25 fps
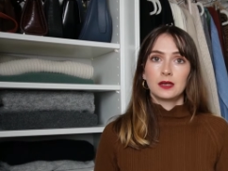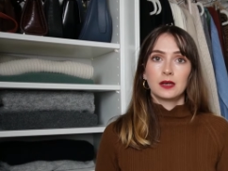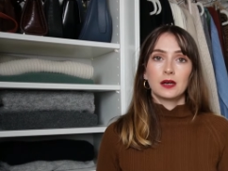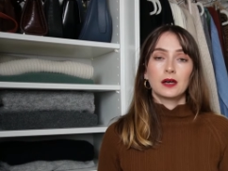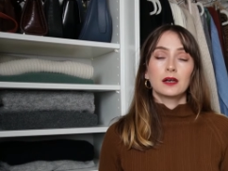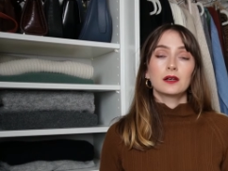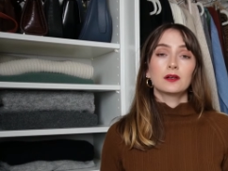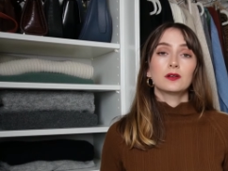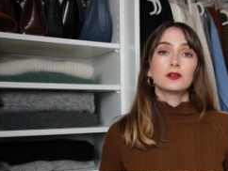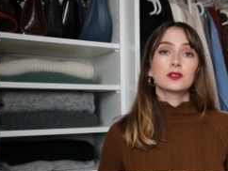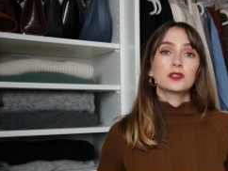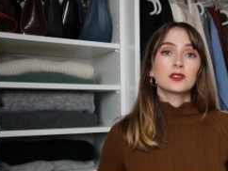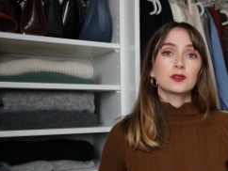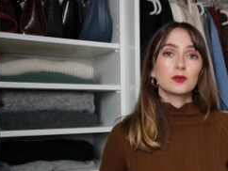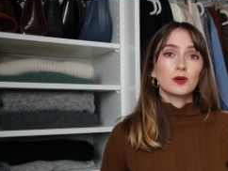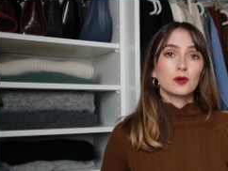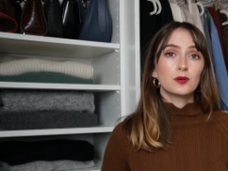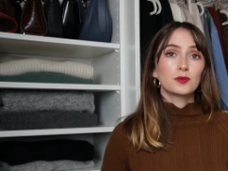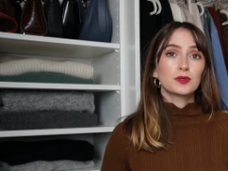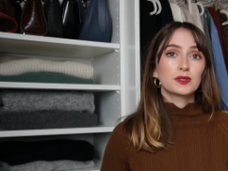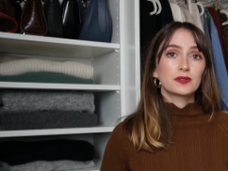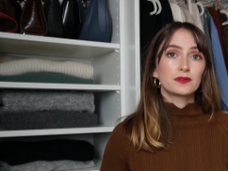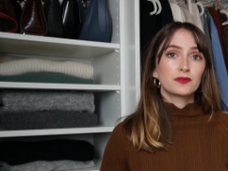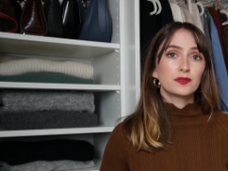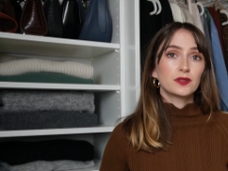I also
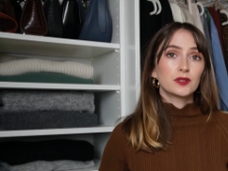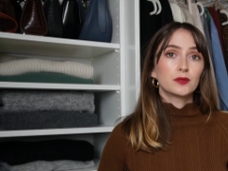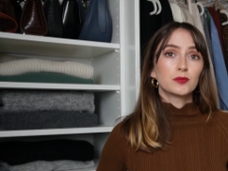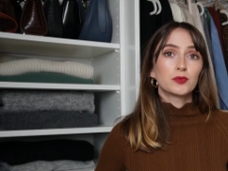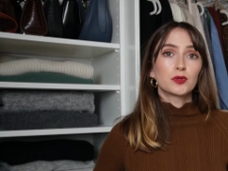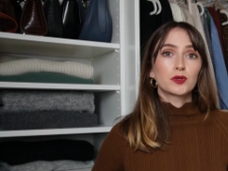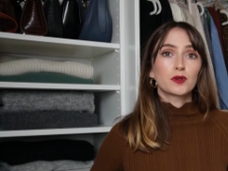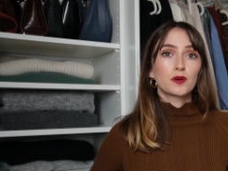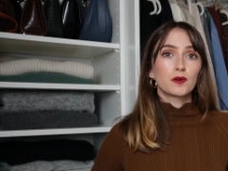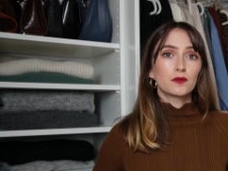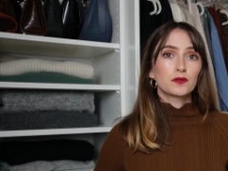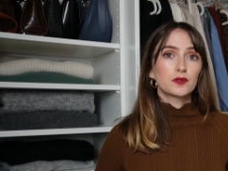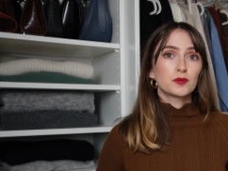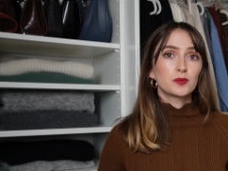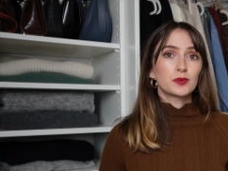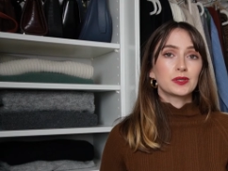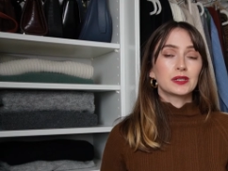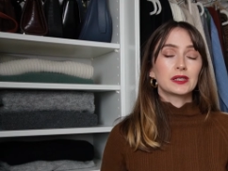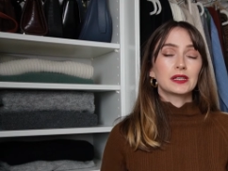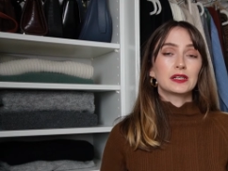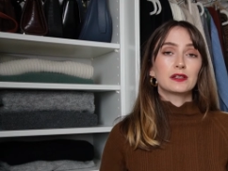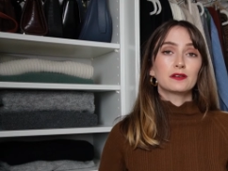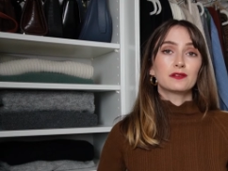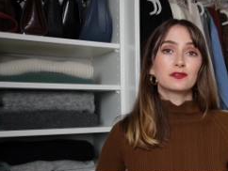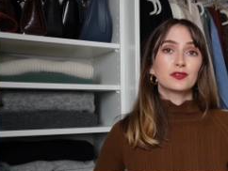always feel more comfortable
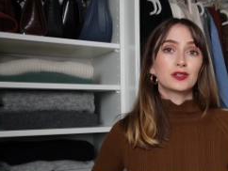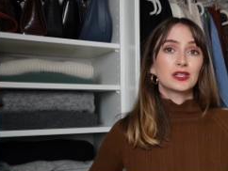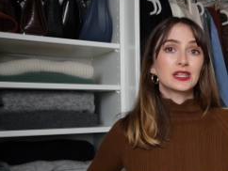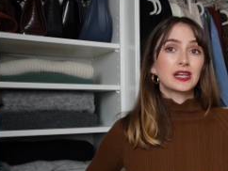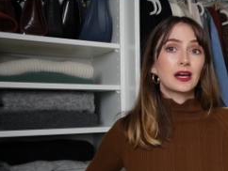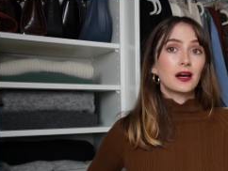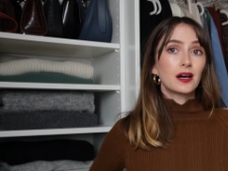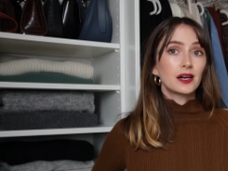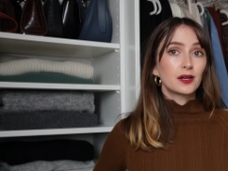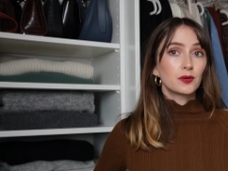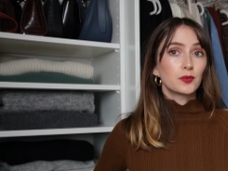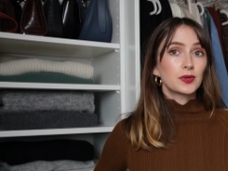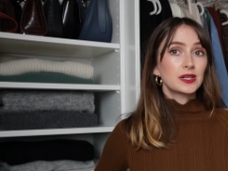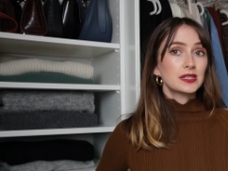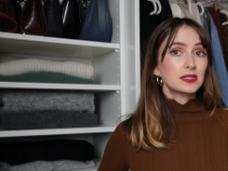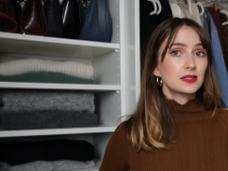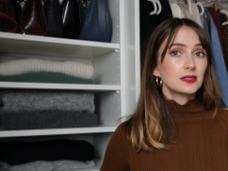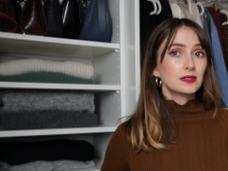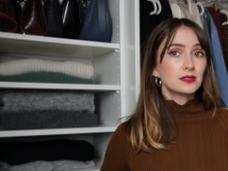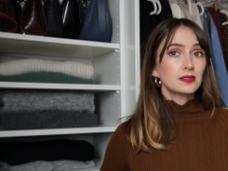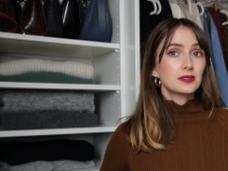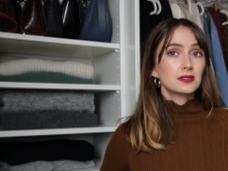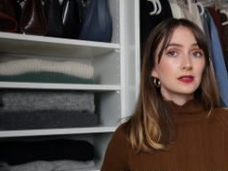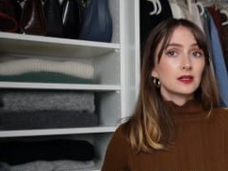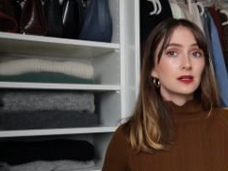in a fully
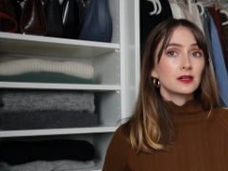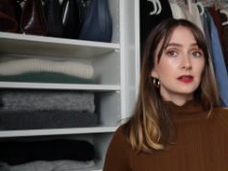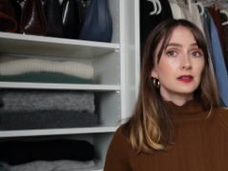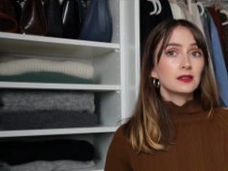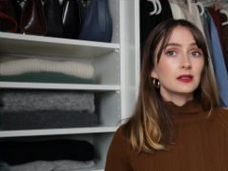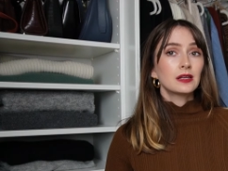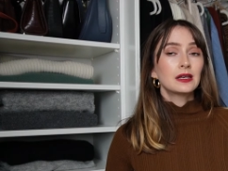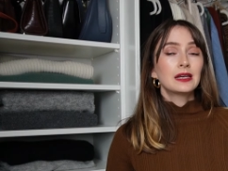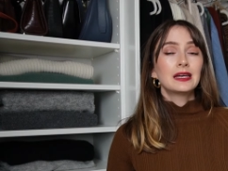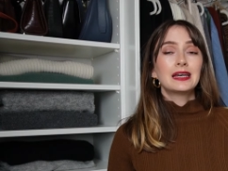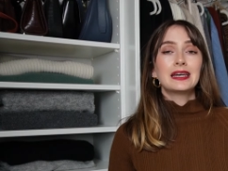high-waisted style.